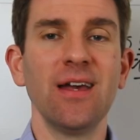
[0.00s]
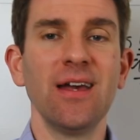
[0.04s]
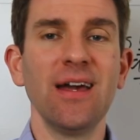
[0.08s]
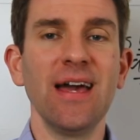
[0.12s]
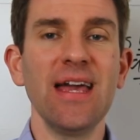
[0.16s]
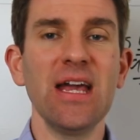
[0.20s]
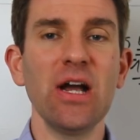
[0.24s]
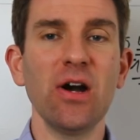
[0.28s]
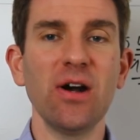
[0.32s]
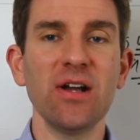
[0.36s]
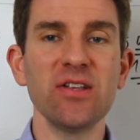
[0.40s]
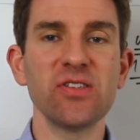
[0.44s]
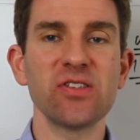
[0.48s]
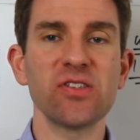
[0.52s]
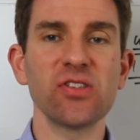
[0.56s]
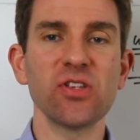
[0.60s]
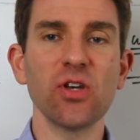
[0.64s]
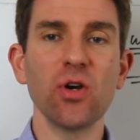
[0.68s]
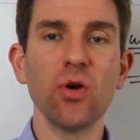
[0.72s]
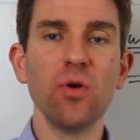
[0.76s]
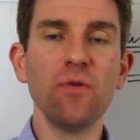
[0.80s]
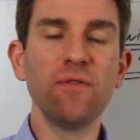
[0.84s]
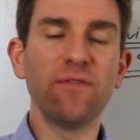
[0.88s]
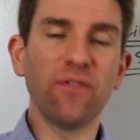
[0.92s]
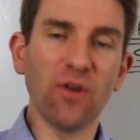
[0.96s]
Hey guys,
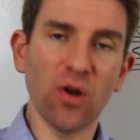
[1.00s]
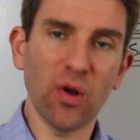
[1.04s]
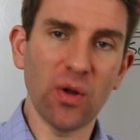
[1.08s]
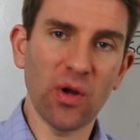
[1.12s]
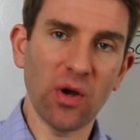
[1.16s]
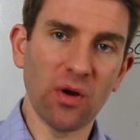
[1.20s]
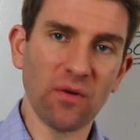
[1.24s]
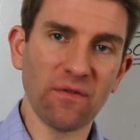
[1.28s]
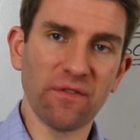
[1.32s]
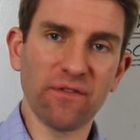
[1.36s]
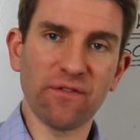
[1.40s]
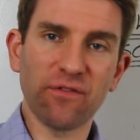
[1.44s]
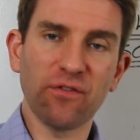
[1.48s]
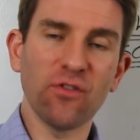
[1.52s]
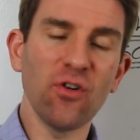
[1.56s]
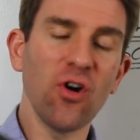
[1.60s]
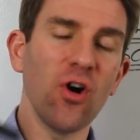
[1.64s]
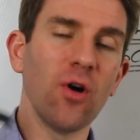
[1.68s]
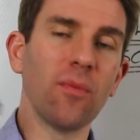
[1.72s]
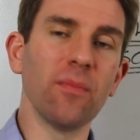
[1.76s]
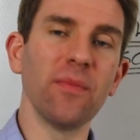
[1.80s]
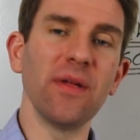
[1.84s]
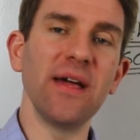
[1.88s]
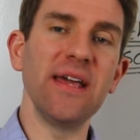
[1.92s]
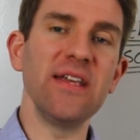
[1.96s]
so following on
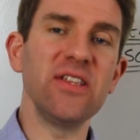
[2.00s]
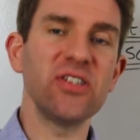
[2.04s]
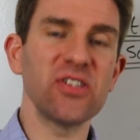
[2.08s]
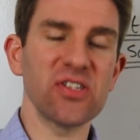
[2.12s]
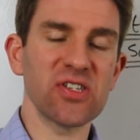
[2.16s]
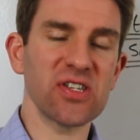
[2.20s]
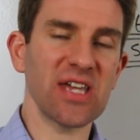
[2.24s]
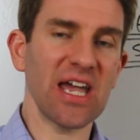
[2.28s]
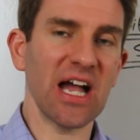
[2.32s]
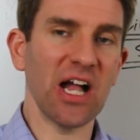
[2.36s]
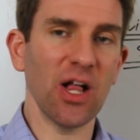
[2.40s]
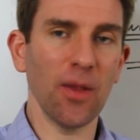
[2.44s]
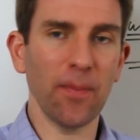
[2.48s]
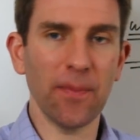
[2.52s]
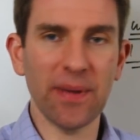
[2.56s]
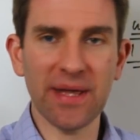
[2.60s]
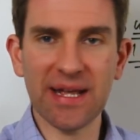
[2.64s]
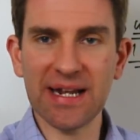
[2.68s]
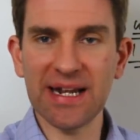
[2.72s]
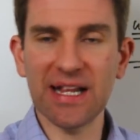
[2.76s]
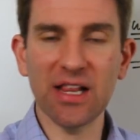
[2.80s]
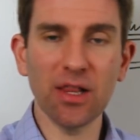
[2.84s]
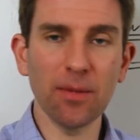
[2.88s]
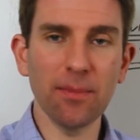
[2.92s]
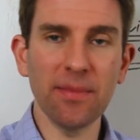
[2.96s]
from a
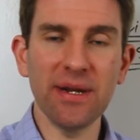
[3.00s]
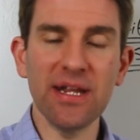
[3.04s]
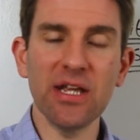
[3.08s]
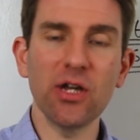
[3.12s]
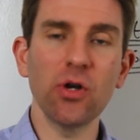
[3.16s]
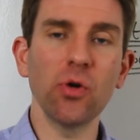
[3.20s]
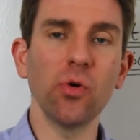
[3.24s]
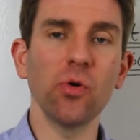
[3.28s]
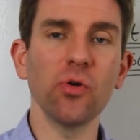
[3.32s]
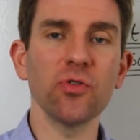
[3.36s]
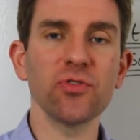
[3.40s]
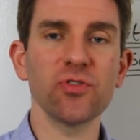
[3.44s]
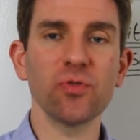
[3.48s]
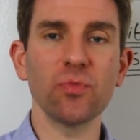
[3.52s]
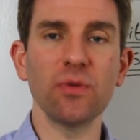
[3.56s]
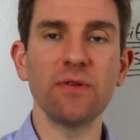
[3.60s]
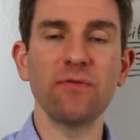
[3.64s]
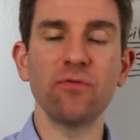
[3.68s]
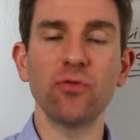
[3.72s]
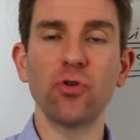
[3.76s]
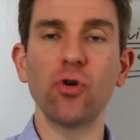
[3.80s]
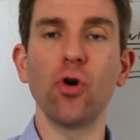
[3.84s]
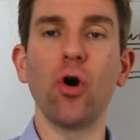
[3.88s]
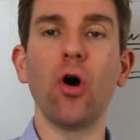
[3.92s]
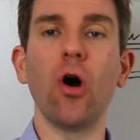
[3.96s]
scalping little mini course that
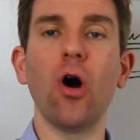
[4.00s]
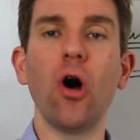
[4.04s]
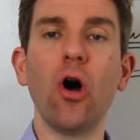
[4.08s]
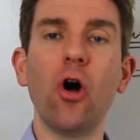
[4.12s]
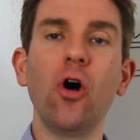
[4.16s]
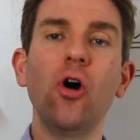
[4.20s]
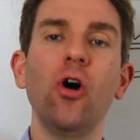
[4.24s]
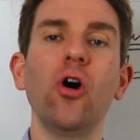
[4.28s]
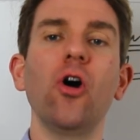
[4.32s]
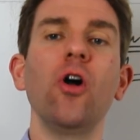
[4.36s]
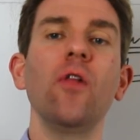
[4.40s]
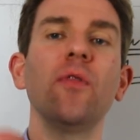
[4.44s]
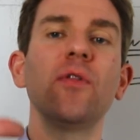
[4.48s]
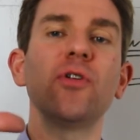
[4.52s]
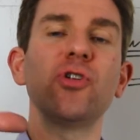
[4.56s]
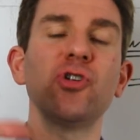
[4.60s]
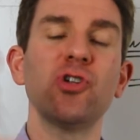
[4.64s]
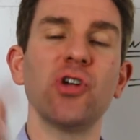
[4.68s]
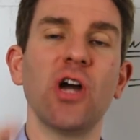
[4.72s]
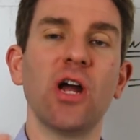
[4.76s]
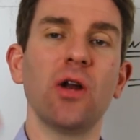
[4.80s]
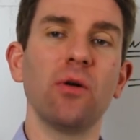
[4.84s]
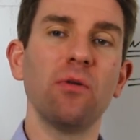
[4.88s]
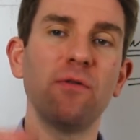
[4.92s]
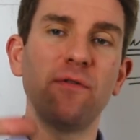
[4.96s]
we've got on the
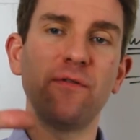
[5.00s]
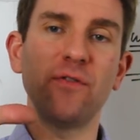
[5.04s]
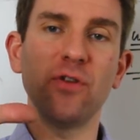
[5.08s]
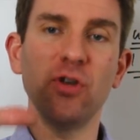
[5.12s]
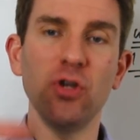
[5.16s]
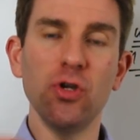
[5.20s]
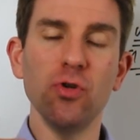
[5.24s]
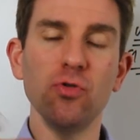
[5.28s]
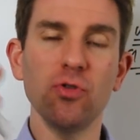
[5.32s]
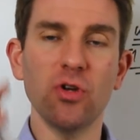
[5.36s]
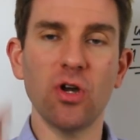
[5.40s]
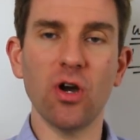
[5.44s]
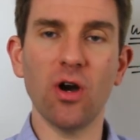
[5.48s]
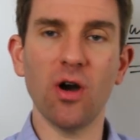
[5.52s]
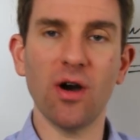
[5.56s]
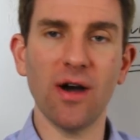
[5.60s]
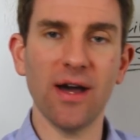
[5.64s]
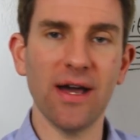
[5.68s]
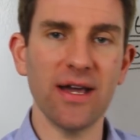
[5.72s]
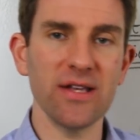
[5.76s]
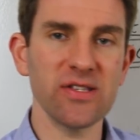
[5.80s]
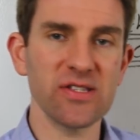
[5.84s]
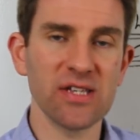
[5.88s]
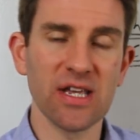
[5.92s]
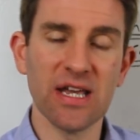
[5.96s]
channel for you
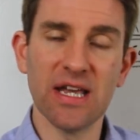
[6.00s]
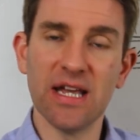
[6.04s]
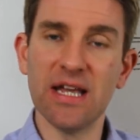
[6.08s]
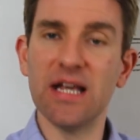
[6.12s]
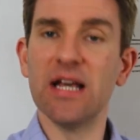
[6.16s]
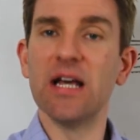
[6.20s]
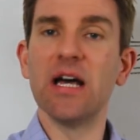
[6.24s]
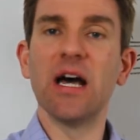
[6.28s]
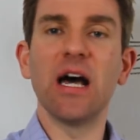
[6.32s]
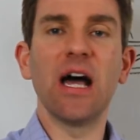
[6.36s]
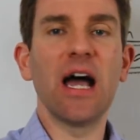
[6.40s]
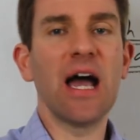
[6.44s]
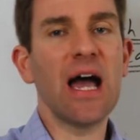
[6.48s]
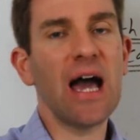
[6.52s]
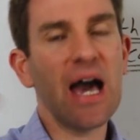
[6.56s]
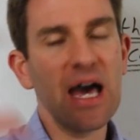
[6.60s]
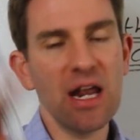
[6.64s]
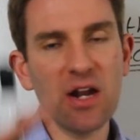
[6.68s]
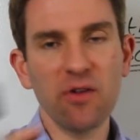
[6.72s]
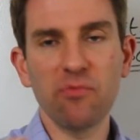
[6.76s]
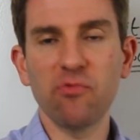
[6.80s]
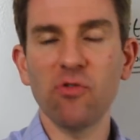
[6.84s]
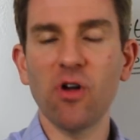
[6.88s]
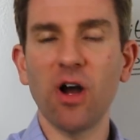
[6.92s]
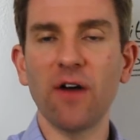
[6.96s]
guys,
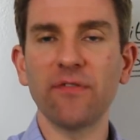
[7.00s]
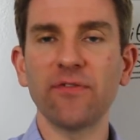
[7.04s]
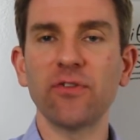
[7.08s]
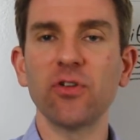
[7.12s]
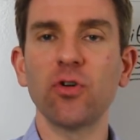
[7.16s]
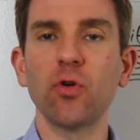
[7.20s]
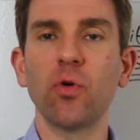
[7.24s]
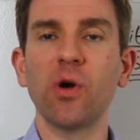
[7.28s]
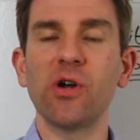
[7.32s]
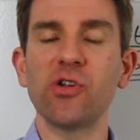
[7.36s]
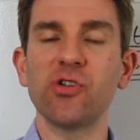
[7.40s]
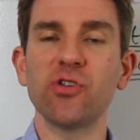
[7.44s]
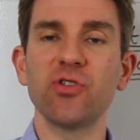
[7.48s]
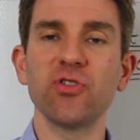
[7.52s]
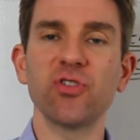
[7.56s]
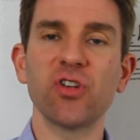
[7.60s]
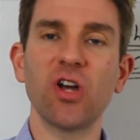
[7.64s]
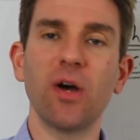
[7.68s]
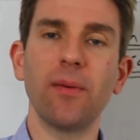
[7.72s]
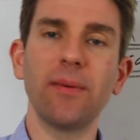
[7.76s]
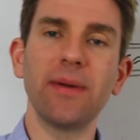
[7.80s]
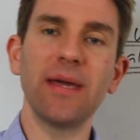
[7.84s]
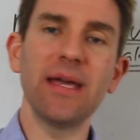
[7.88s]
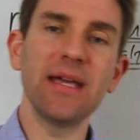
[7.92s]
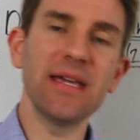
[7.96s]
had a raft of questions
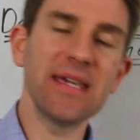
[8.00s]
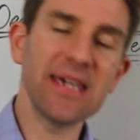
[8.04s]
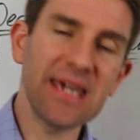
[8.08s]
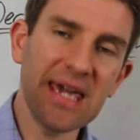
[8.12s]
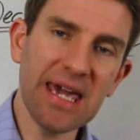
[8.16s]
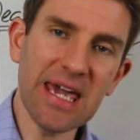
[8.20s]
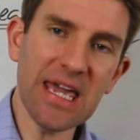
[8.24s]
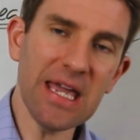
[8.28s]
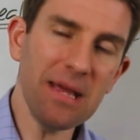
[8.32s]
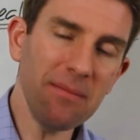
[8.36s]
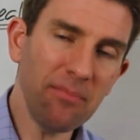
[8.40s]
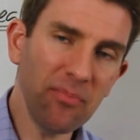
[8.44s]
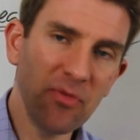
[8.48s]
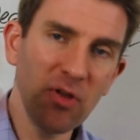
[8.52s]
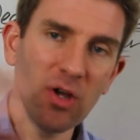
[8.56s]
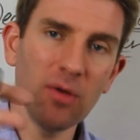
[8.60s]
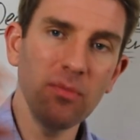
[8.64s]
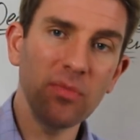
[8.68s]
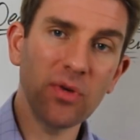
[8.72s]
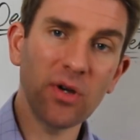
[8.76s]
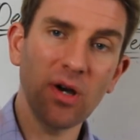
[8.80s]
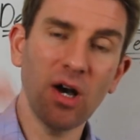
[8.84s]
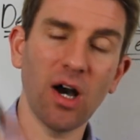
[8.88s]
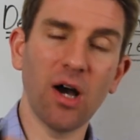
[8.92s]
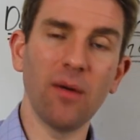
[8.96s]
coming in. Keep
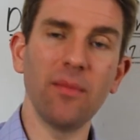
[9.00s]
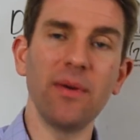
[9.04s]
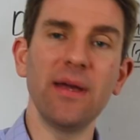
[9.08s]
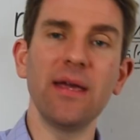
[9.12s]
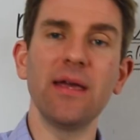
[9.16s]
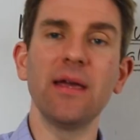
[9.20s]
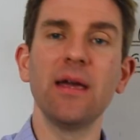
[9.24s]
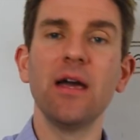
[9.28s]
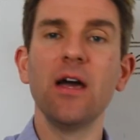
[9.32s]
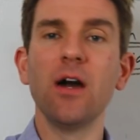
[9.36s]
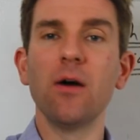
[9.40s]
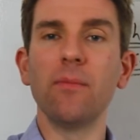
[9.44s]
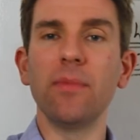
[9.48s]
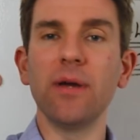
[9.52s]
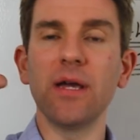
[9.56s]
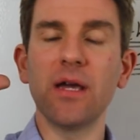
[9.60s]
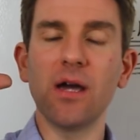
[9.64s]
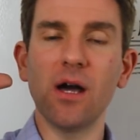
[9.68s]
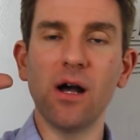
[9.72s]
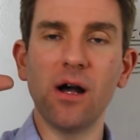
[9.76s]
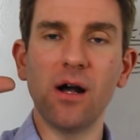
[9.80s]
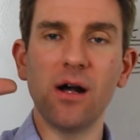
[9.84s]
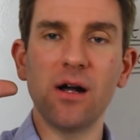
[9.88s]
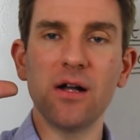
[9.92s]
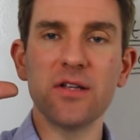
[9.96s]
them coming
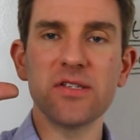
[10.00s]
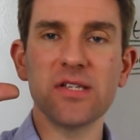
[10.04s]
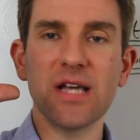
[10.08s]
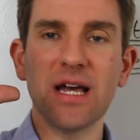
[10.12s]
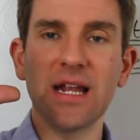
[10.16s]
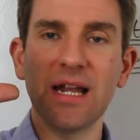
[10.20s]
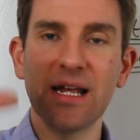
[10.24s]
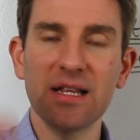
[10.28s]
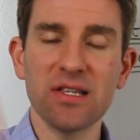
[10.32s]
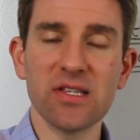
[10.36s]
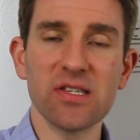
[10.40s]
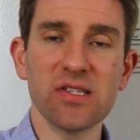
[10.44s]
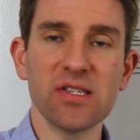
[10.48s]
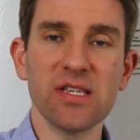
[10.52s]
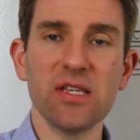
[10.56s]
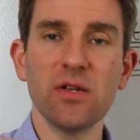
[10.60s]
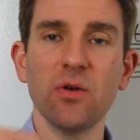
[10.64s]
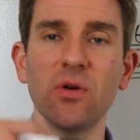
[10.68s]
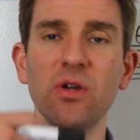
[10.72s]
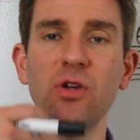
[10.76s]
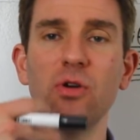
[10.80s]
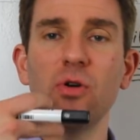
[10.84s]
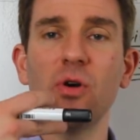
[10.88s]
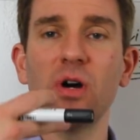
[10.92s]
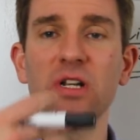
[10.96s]
because I like to see
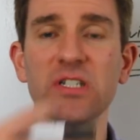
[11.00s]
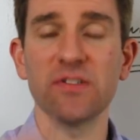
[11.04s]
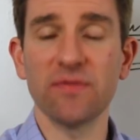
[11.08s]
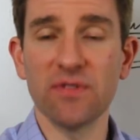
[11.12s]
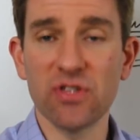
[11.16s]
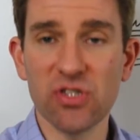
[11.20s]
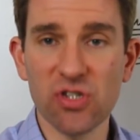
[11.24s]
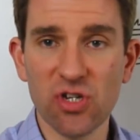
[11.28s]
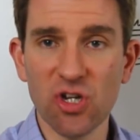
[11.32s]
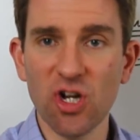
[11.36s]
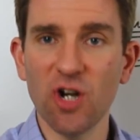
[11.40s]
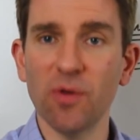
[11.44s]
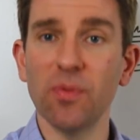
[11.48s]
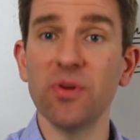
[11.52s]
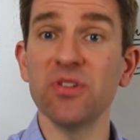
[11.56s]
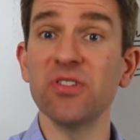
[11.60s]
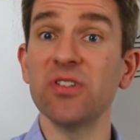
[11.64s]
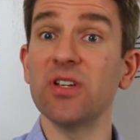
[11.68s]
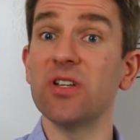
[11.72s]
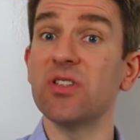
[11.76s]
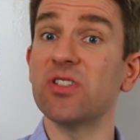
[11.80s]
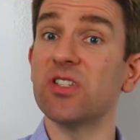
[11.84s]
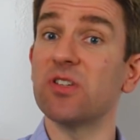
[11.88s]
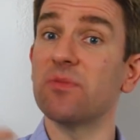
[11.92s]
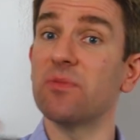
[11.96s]
how you guys have
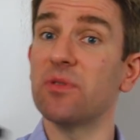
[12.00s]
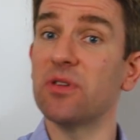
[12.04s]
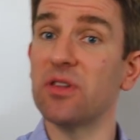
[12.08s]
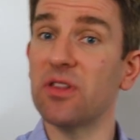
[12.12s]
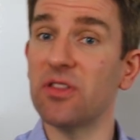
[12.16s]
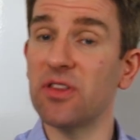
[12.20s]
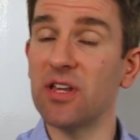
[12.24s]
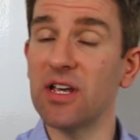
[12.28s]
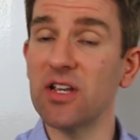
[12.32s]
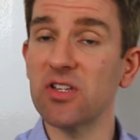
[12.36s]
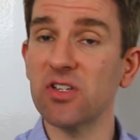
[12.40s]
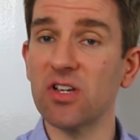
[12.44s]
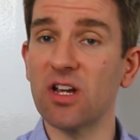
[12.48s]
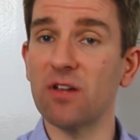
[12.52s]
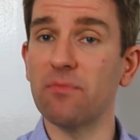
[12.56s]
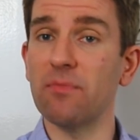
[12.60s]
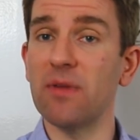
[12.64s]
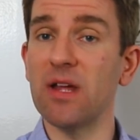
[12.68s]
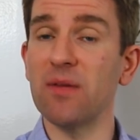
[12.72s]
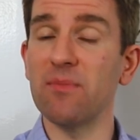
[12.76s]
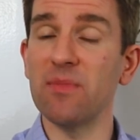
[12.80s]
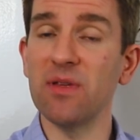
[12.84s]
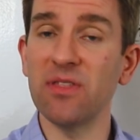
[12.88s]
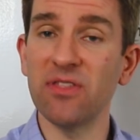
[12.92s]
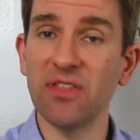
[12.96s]
interpreted. Some of the things kind of
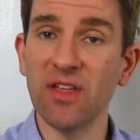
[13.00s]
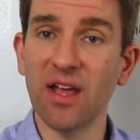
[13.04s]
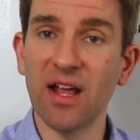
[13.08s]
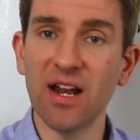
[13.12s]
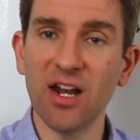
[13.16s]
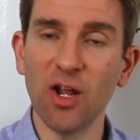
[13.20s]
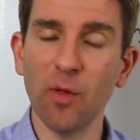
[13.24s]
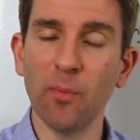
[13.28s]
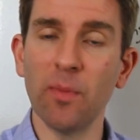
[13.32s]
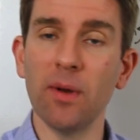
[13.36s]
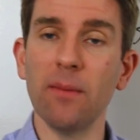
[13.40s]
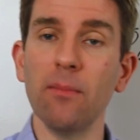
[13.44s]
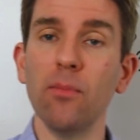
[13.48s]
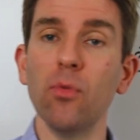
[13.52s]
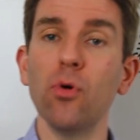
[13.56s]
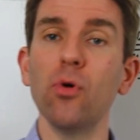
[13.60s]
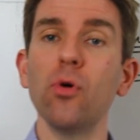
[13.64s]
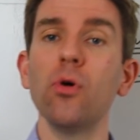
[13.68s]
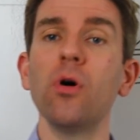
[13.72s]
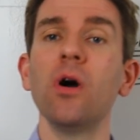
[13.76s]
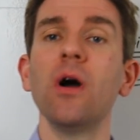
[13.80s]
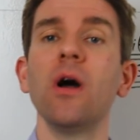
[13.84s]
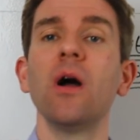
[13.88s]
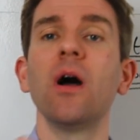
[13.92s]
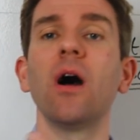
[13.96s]
make me think a little bit
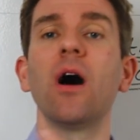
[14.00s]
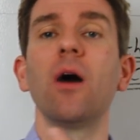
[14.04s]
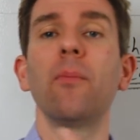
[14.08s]
more.